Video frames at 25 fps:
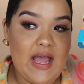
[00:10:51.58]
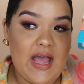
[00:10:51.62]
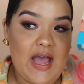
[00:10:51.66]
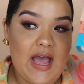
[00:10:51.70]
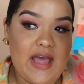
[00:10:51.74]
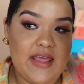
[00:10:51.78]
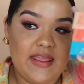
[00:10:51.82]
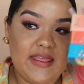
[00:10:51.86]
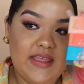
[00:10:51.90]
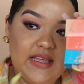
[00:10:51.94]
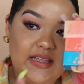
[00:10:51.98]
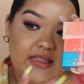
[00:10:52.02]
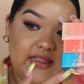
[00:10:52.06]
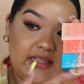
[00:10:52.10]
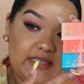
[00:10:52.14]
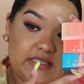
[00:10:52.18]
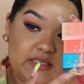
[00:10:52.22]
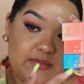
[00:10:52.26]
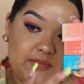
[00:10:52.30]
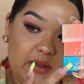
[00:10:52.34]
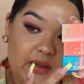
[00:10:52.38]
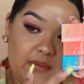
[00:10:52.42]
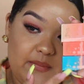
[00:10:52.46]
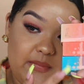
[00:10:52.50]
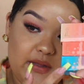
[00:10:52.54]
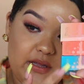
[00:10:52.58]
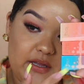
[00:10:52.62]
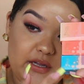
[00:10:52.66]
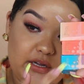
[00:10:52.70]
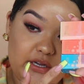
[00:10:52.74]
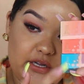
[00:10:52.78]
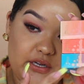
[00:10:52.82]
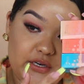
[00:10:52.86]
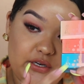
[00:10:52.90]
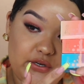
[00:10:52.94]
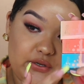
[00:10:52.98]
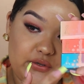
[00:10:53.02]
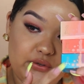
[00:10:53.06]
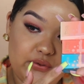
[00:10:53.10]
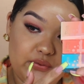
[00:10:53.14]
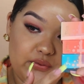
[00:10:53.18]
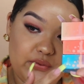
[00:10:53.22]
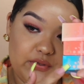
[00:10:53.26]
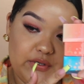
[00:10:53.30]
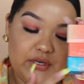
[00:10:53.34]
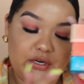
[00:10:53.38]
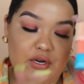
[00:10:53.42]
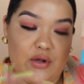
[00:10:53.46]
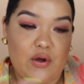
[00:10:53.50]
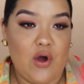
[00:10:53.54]
I think this might be a good new,
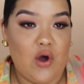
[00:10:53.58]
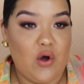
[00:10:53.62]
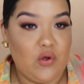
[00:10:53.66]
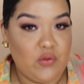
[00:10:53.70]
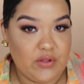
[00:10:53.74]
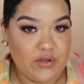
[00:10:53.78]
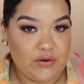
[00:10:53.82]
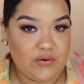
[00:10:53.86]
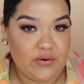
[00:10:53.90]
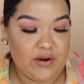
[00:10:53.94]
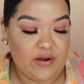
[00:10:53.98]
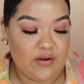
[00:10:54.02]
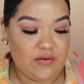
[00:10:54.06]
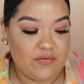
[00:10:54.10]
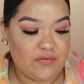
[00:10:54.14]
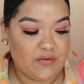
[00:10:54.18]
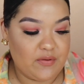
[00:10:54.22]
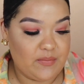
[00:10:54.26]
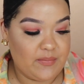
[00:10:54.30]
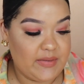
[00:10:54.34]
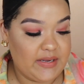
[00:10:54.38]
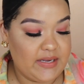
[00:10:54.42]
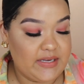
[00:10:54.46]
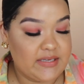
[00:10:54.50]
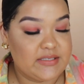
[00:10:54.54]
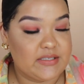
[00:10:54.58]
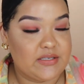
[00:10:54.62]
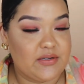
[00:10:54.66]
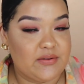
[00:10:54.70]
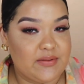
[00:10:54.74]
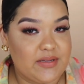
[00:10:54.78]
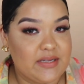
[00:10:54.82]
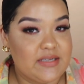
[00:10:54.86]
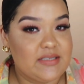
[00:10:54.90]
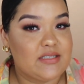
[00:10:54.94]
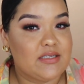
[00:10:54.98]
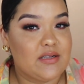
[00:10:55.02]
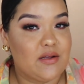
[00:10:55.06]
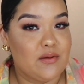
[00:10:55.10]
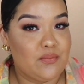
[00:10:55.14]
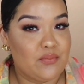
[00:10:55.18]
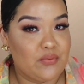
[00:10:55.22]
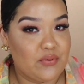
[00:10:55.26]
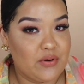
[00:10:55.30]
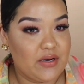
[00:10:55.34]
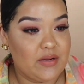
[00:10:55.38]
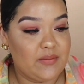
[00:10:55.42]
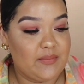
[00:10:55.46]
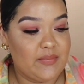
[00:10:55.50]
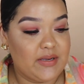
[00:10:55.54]
you know, holy grail for me. So that's a
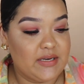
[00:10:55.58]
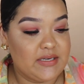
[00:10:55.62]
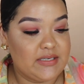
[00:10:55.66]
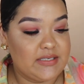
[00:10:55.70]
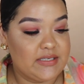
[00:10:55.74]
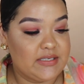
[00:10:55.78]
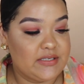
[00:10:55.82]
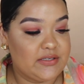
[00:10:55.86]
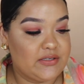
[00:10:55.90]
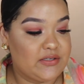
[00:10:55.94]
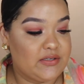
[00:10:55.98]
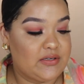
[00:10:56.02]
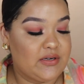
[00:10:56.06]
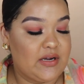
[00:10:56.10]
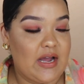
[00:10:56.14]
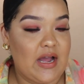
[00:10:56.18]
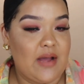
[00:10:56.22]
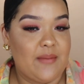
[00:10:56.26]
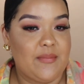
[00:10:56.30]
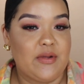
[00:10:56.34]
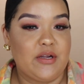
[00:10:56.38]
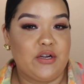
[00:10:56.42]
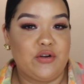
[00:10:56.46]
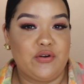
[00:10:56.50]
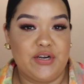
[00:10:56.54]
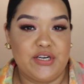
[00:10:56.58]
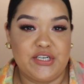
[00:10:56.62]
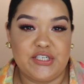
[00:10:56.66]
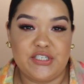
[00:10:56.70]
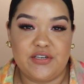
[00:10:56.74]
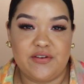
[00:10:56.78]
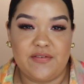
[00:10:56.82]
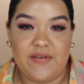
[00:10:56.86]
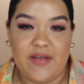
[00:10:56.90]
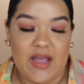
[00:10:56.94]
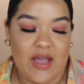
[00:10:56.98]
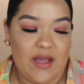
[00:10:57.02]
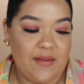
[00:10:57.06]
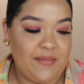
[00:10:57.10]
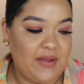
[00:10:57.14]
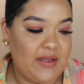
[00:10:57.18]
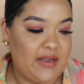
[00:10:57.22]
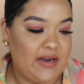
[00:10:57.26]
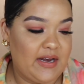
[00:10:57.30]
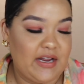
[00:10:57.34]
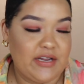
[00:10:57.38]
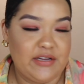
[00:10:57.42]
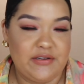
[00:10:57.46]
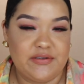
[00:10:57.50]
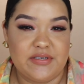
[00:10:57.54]
pretty big deal. I'm a creature of habit
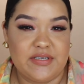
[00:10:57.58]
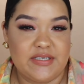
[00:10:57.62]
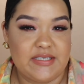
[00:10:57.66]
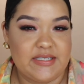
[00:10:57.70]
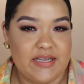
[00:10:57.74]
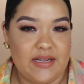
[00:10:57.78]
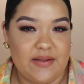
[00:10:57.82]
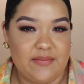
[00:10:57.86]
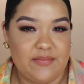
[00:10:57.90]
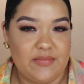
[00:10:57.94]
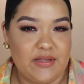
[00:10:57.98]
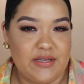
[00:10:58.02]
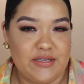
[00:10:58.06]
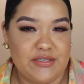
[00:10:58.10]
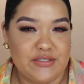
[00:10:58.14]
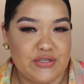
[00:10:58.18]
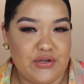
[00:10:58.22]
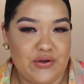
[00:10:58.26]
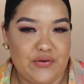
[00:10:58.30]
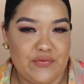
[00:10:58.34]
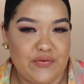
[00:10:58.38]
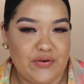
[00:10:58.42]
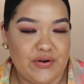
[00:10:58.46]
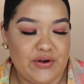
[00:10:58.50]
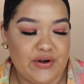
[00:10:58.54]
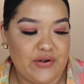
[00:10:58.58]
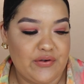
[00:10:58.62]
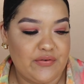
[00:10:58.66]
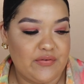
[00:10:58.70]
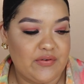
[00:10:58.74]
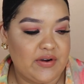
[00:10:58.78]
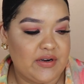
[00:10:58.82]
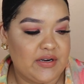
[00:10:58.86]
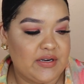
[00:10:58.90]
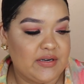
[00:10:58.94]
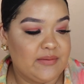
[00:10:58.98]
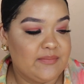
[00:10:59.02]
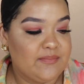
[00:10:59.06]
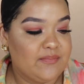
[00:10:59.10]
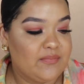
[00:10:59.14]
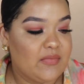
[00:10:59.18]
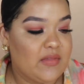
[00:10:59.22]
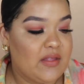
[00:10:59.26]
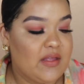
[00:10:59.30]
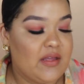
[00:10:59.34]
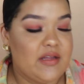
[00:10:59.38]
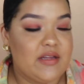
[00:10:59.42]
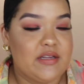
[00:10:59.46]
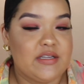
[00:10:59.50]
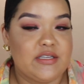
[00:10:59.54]
and I use the same things over and over.
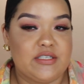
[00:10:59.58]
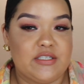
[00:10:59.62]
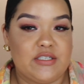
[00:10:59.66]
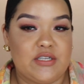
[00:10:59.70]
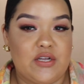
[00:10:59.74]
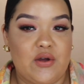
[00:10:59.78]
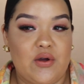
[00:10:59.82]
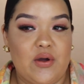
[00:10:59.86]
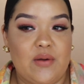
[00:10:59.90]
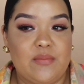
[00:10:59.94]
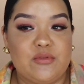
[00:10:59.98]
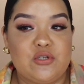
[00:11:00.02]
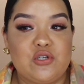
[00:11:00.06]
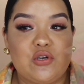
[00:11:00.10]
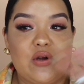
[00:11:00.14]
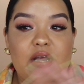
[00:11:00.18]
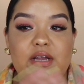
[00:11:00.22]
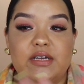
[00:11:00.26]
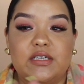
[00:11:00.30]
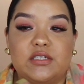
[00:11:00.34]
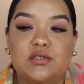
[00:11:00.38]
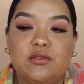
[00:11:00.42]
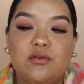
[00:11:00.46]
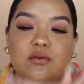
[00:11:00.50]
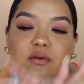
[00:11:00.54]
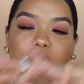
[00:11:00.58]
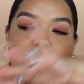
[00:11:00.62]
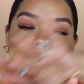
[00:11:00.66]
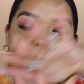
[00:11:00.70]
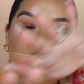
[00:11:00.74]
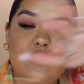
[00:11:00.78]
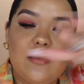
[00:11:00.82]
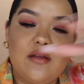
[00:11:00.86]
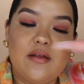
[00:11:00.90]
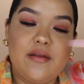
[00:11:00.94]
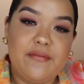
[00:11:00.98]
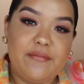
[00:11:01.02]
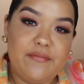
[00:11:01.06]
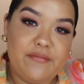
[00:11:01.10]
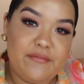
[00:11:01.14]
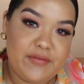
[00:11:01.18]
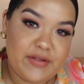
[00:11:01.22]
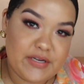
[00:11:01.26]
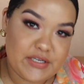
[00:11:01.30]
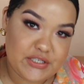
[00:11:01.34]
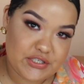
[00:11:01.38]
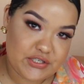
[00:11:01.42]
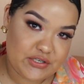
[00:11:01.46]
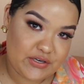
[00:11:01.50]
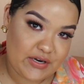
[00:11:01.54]
So I'm trying to
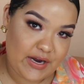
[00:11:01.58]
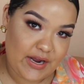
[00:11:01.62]
venture